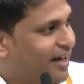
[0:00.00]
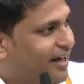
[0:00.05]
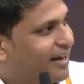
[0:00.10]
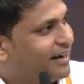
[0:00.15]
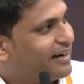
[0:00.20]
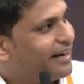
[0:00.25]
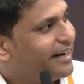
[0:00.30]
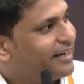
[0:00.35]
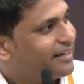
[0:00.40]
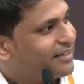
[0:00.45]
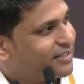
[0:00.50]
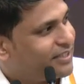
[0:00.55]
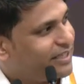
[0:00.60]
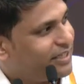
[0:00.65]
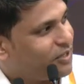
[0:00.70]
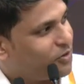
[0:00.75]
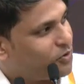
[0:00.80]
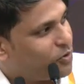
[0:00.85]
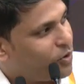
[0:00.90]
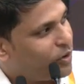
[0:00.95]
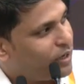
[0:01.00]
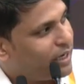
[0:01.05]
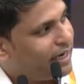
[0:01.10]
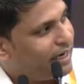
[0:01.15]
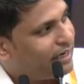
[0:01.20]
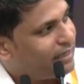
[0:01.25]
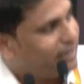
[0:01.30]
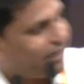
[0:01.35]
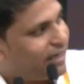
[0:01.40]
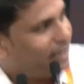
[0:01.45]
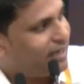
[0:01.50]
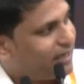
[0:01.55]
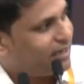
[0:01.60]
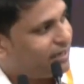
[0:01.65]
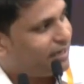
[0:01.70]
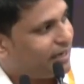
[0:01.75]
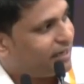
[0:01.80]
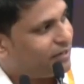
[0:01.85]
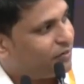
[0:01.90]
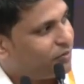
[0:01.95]
All right. See, the coconut,
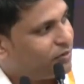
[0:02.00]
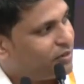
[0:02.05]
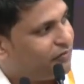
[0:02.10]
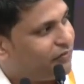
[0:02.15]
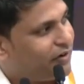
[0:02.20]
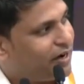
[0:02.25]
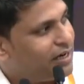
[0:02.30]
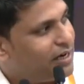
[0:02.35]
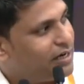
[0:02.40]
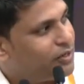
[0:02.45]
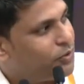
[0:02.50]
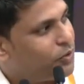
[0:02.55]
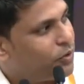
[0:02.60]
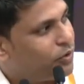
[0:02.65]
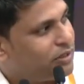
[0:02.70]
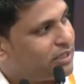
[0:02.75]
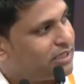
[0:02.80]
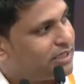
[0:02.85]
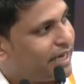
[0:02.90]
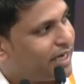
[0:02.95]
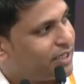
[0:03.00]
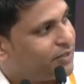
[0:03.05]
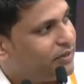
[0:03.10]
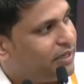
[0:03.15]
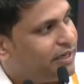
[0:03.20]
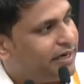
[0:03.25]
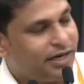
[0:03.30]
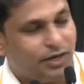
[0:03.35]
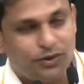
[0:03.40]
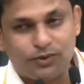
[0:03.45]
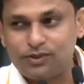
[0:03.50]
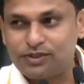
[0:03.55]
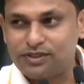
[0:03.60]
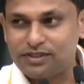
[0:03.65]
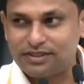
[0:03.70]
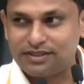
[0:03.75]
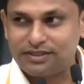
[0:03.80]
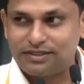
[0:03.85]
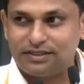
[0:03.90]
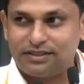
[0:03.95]
I know the fungal growth is actually reduced
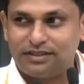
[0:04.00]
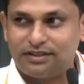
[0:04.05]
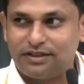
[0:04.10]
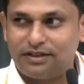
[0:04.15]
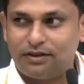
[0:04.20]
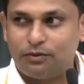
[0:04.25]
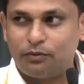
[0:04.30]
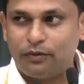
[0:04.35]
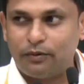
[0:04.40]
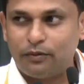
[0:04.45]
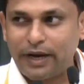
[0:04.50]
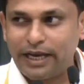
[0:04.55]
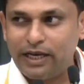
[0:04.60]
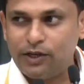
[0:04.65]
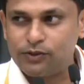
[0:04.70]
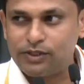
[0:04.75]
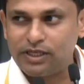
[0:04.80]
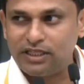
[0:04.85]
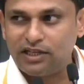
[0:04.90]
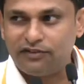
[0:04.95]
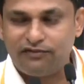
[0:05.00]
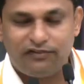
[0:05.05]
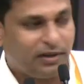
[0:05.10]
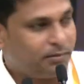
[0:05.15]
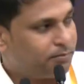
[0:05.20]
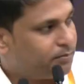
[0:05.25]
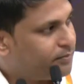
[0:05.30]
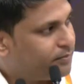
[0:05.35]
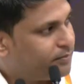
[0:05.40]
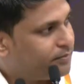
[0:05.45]
while using the film.